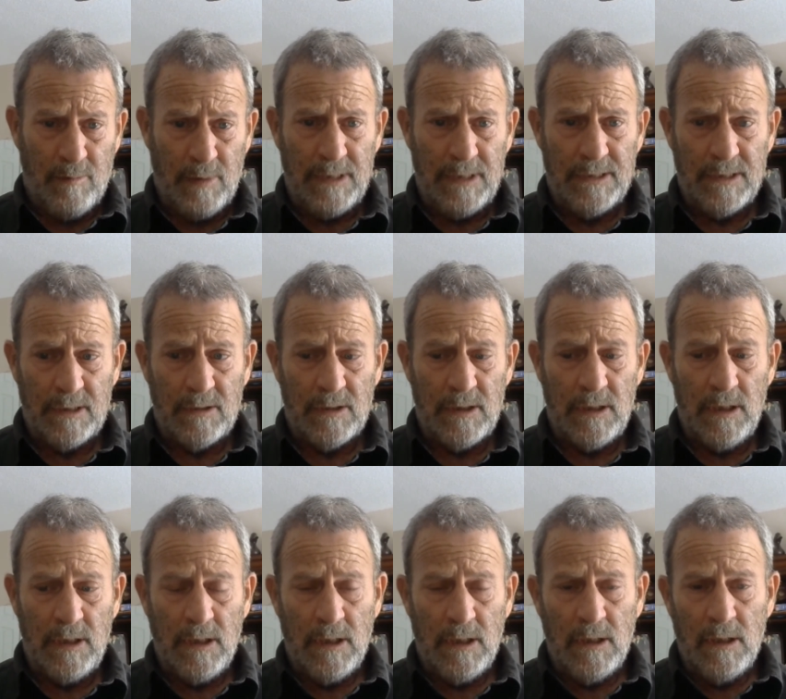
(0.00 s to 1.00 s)
basically.
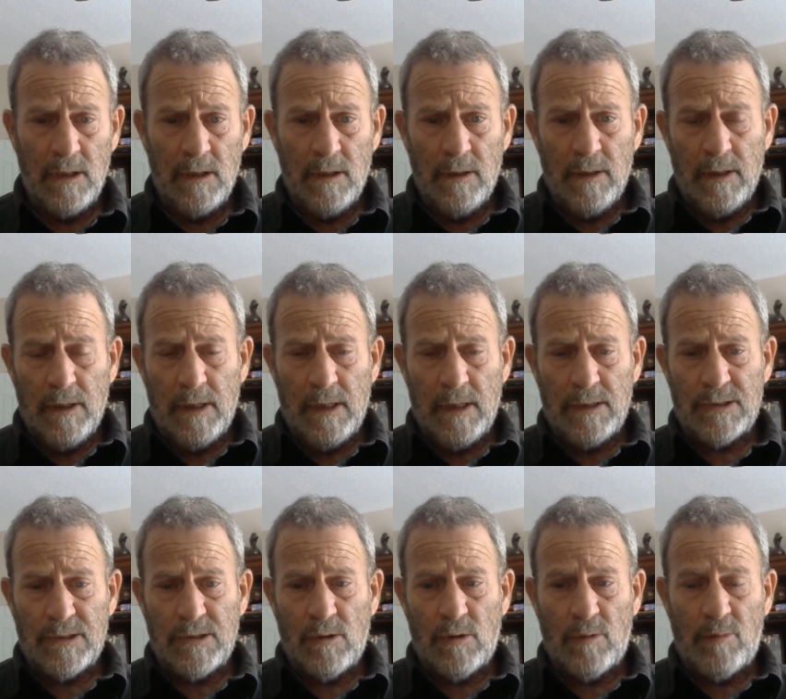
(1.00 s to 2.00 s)
And
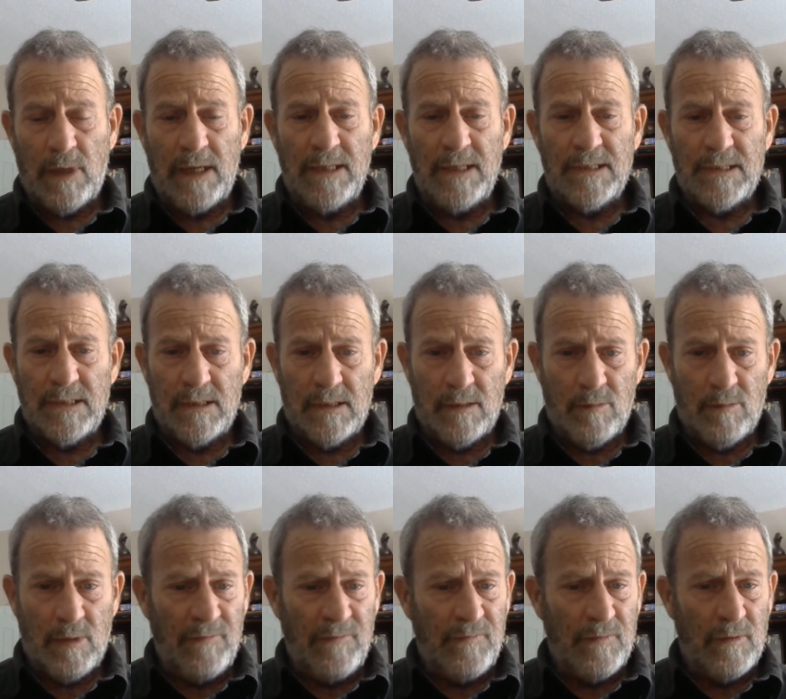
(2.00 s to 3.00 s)
so the bison and the
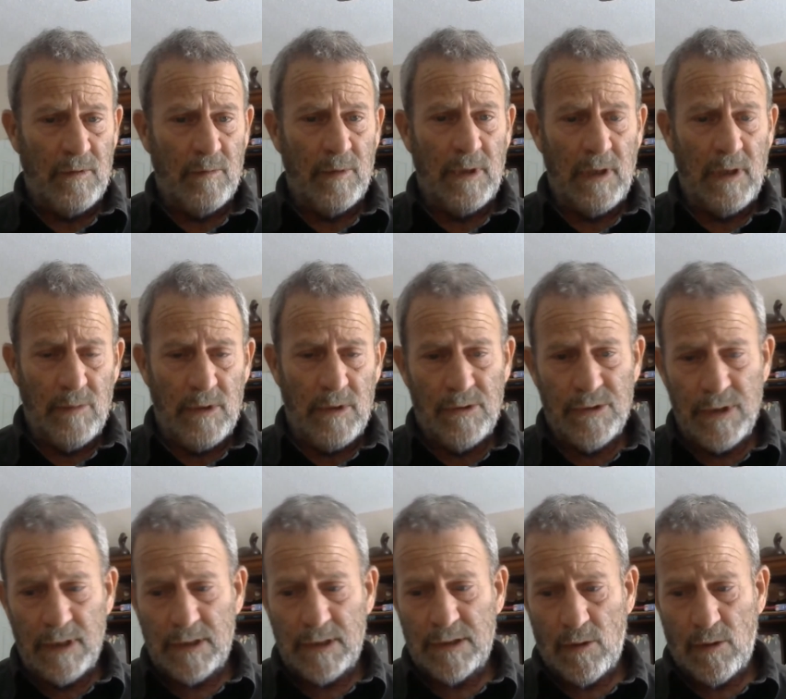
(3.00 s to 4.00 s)
buffalo became a huge
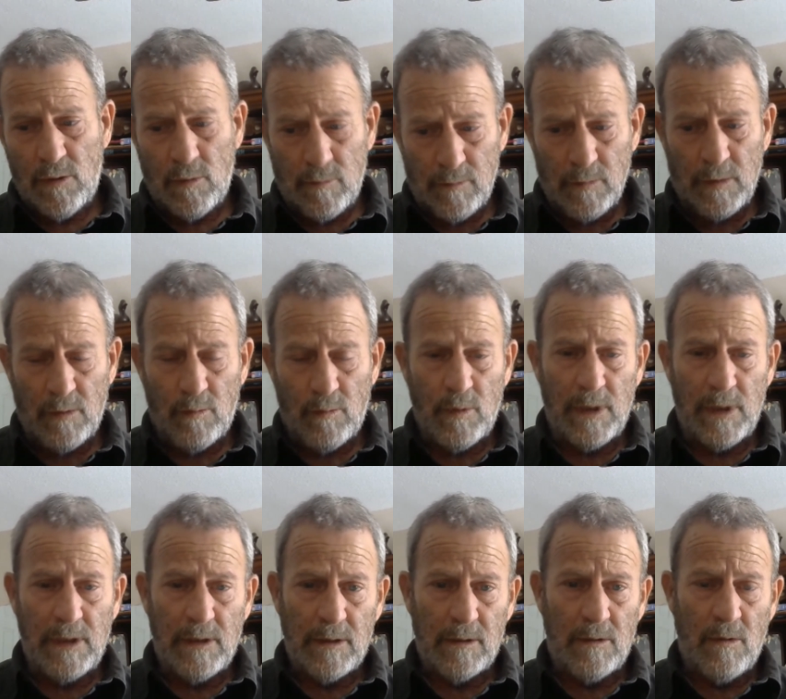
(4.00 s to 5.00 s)
thing. So you know, when
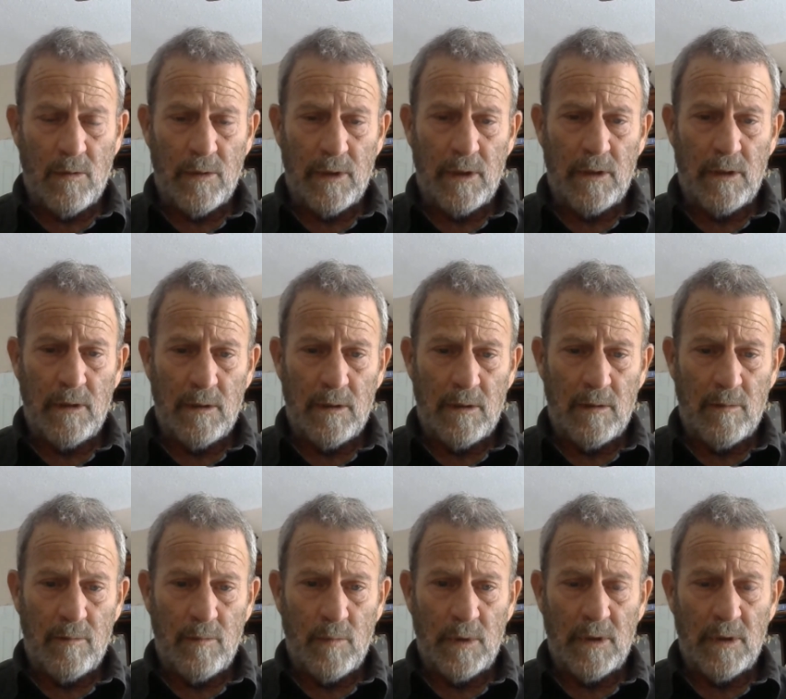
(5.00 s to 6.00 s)
Lakota,
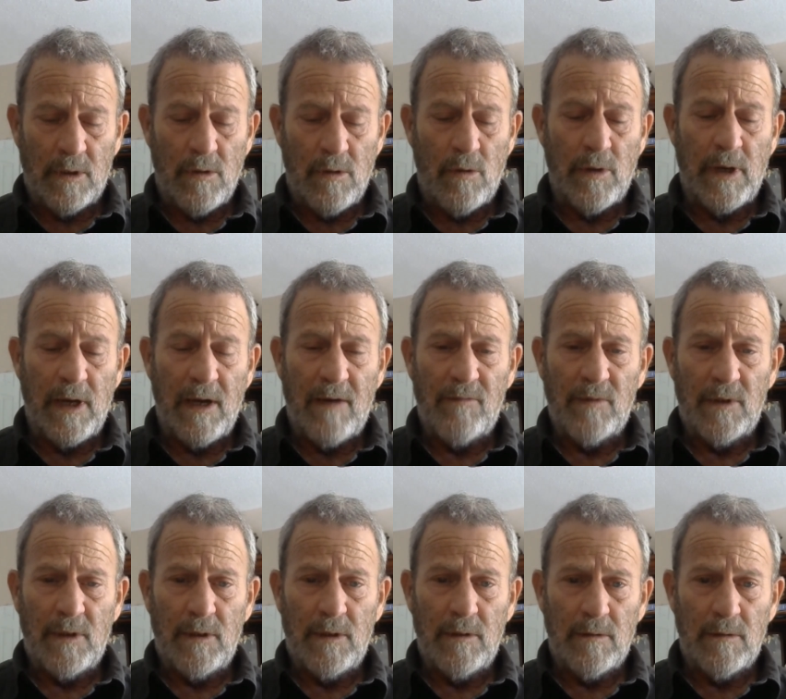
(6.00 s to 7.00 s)
um, Lakota have
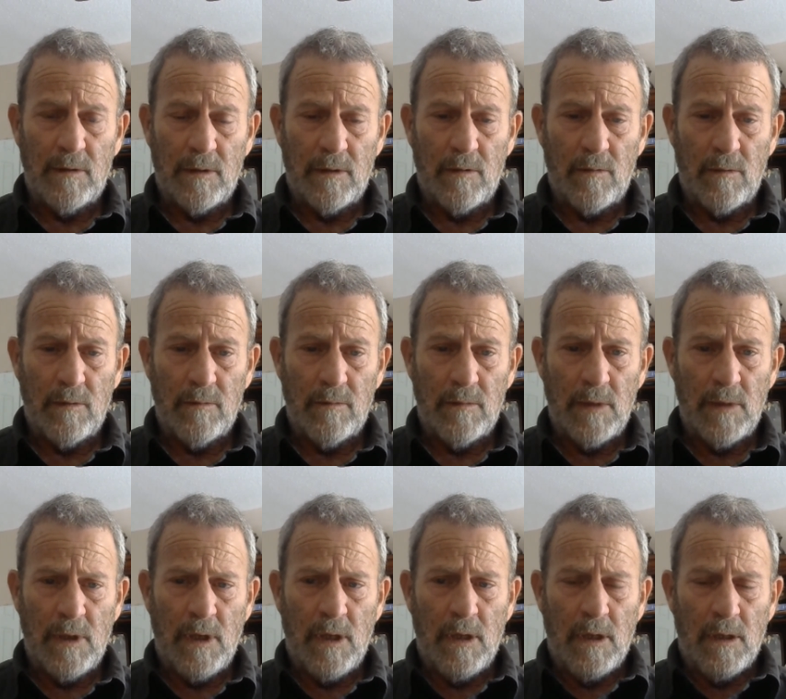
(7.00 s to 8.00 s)
a, a,
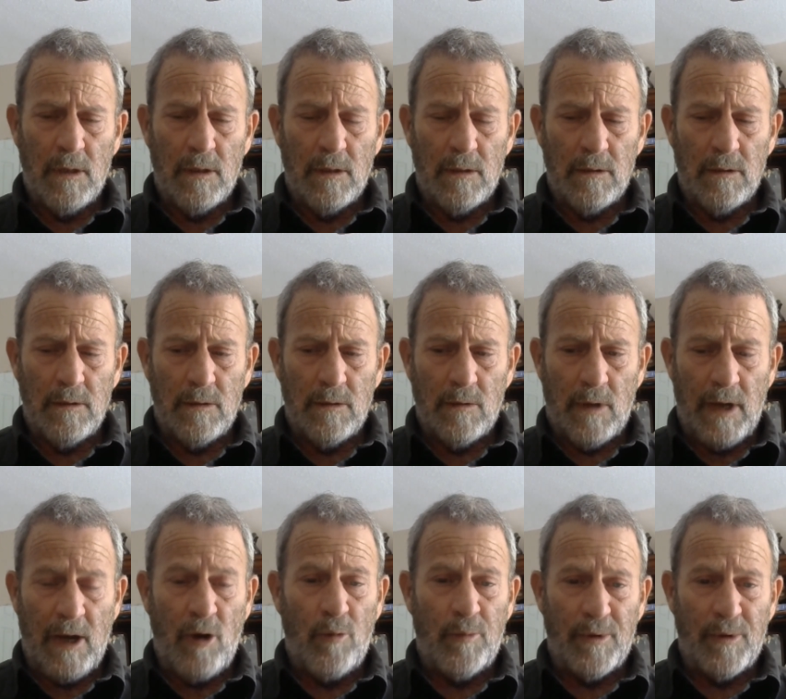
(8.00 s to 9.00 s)
you know, a
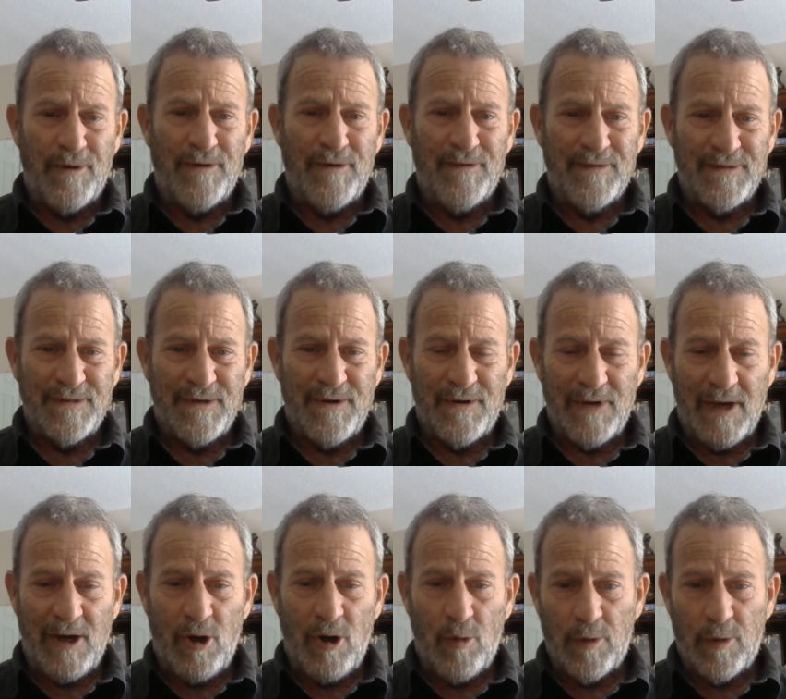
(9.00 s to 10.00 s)
helper, it's called a
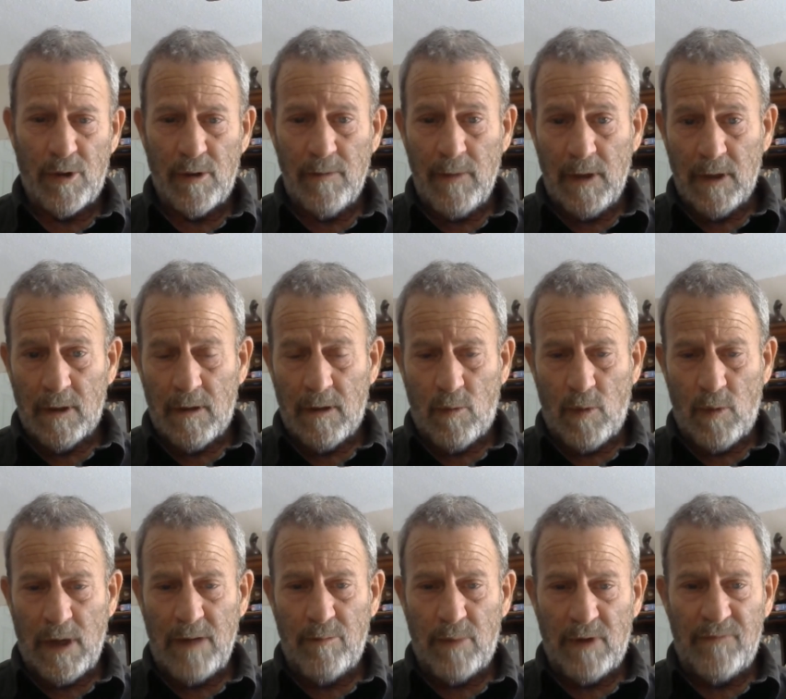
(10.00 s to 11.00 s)
helper, called
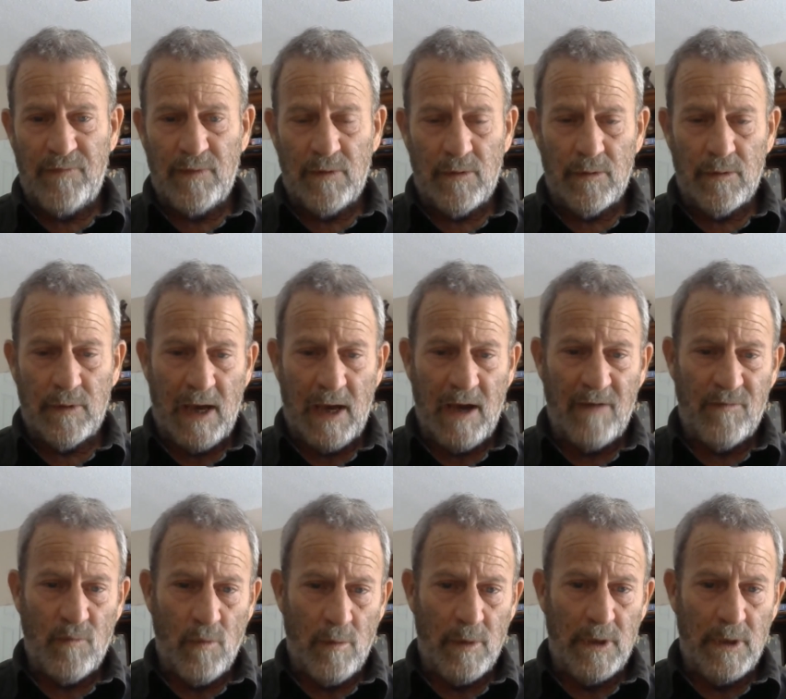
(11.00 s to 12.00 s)
white buffalo calf
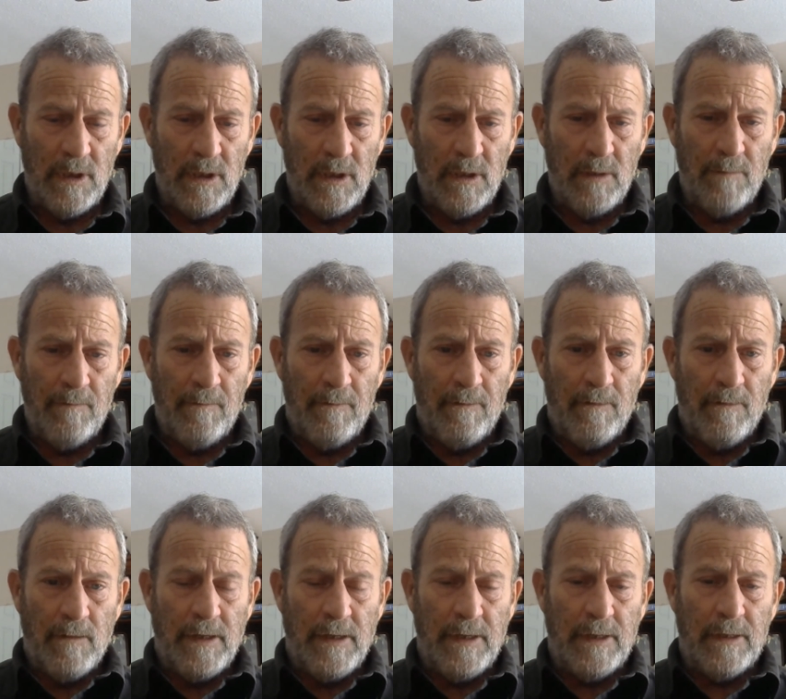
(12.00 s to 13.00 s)
woman,
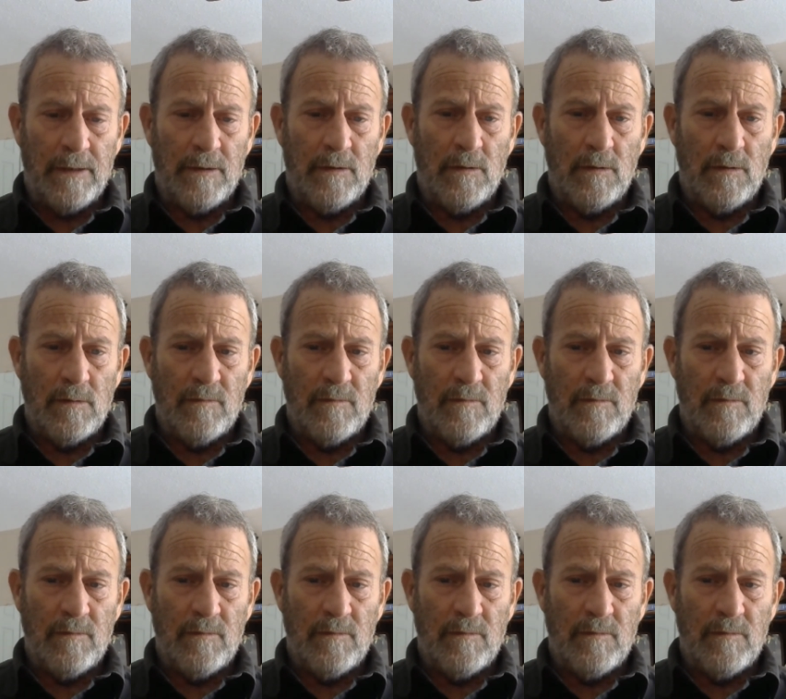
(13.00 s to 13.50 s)
and